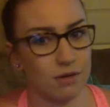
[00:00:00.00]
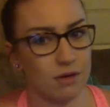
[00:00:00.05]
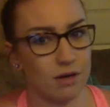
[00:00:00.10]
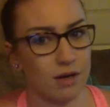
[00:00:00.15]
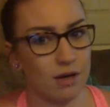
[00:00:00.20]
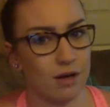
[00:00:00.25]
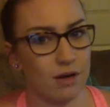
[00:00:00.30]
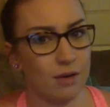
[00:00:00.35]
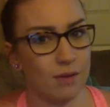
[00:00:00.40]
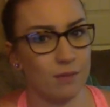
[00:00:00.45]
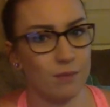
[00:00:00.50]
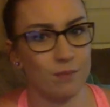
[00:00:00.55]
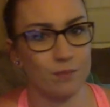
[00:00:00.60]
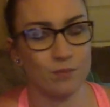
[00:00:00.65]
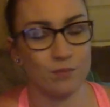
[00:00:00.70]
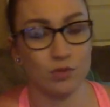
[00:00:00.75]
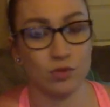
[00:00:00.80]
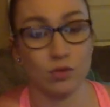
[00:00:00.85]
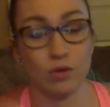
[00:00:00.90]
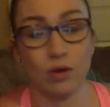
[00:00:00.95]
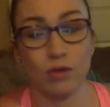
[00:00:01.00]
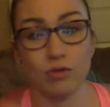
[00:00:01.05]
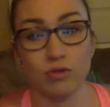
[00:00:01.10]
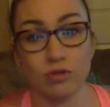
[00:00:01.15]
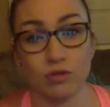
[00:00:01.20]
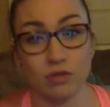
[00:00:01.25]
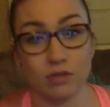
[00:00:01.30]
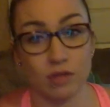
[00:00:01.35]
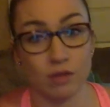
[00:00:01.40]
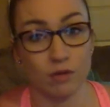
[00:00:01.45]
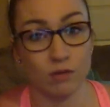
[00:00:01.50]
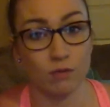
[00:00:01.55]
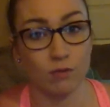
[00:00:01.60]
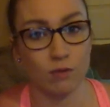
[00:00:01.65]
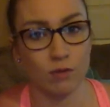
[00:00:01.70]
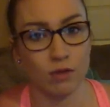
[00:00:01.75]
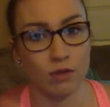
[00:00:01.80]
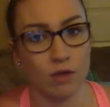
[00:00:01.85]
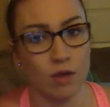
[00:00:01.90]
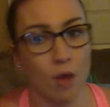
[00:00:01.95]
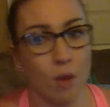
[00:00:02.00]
Um, surround yourself with